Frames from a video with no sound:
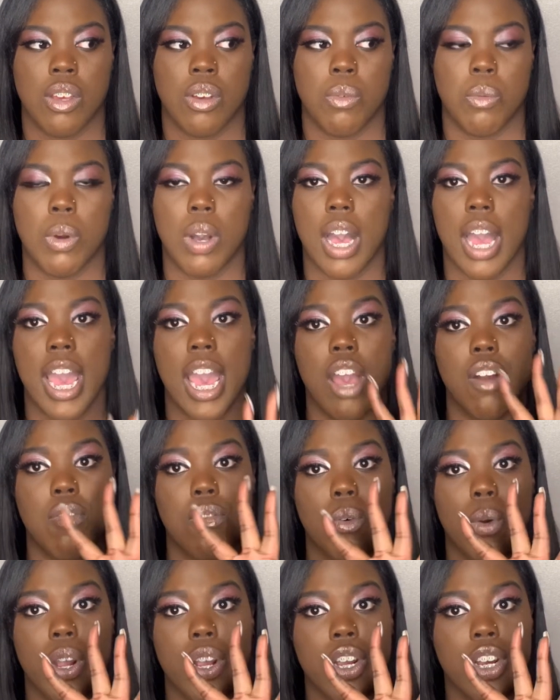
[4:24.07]
I had
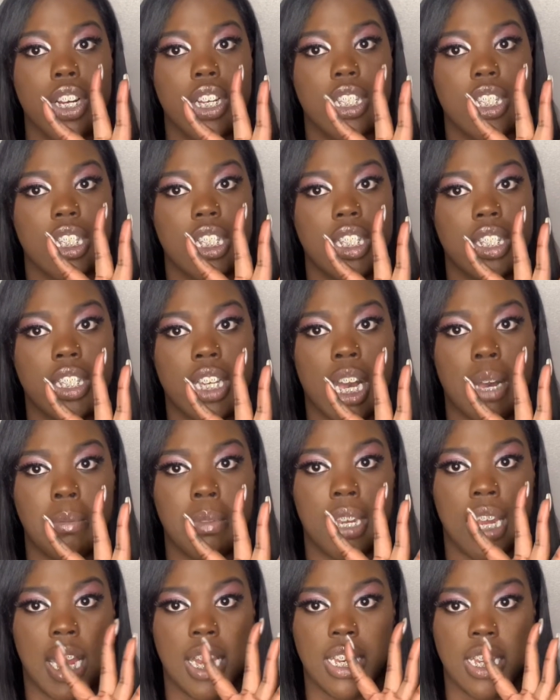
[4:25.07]
4 girls at the job
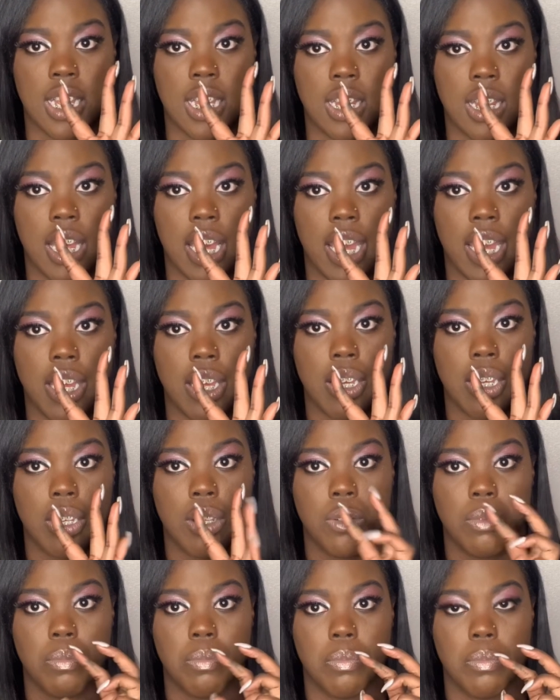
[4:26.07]
that I did like.
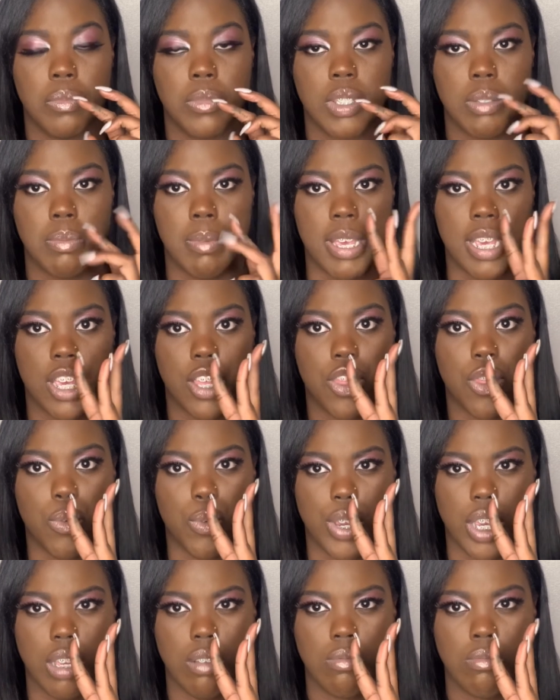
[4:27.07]
Let's make it
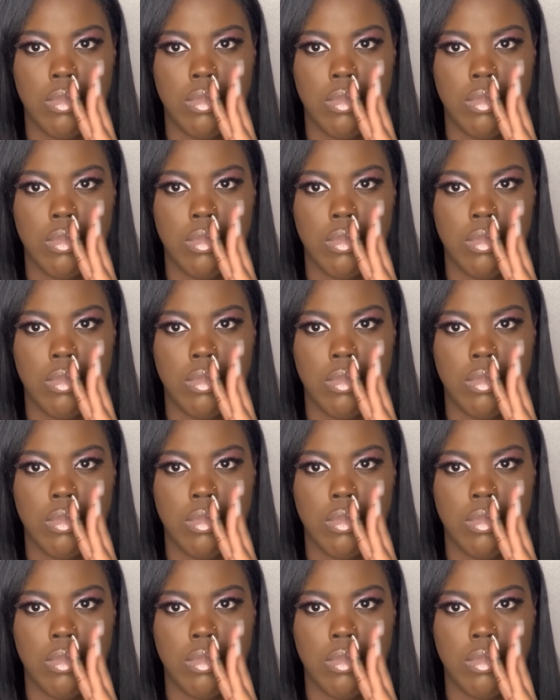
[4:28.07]
3.